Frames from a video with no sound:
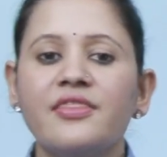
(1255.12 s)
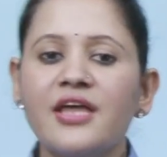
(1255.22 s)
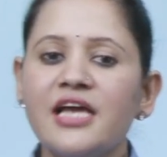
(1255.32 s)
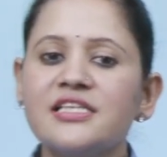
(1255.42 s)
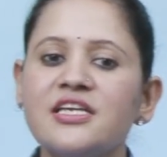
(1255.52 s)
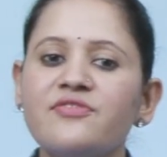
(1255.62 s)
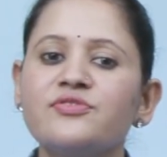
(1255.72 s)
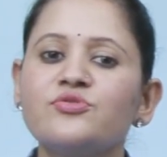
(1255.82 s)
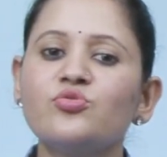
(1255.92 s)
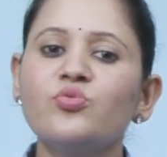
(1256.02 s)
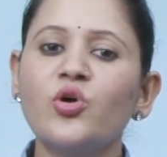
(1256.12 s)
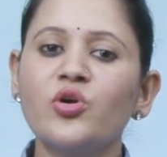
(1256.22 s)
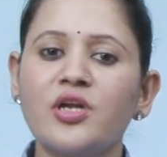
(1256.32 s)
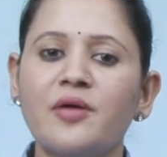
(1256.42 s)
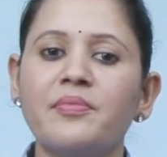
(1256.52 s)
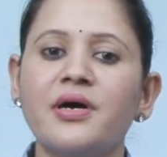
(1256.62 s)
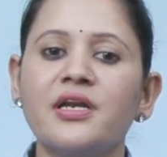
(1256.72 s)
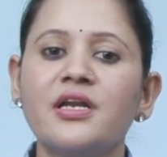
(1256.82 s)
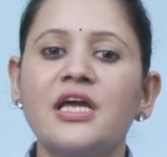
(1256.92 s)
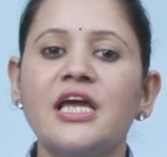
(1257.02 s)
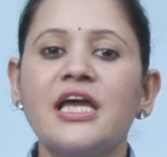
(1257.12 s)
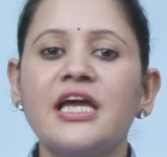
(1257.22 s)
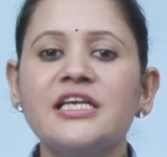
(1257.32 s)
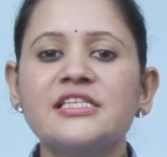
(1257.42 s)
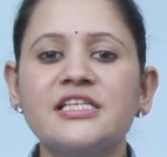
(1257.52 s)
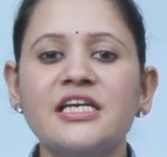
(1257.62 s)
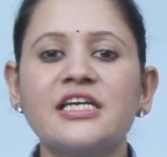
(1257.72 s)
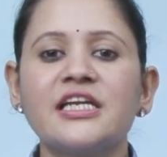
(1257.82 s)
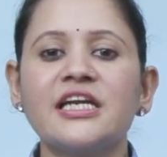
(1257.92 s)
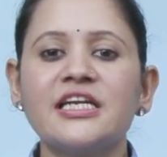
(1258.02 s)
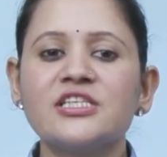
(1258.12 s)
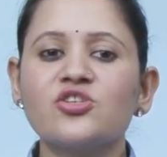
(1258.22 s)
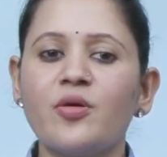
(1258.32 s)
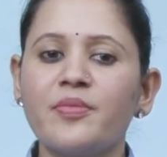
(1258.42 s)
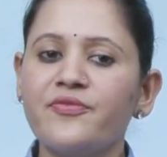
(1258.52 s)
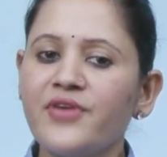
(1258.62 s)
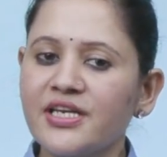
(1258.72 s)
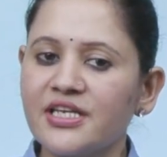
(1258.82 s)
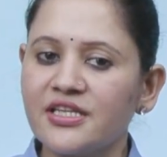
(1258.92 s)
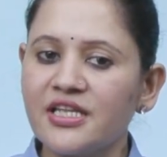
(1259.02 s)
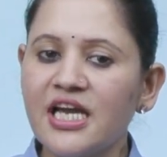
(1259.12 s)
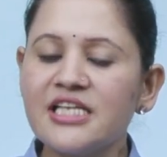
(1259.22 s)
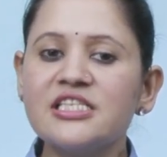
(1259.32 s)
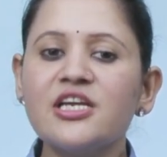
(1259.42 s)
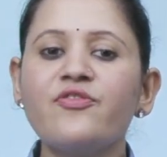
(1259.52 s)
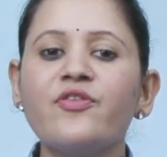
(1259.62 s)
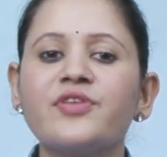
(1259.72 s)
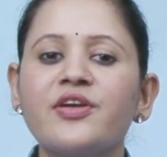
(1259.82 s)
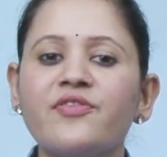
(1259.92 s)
The HCF of 2 or more number is their greatest common factor. The HCF of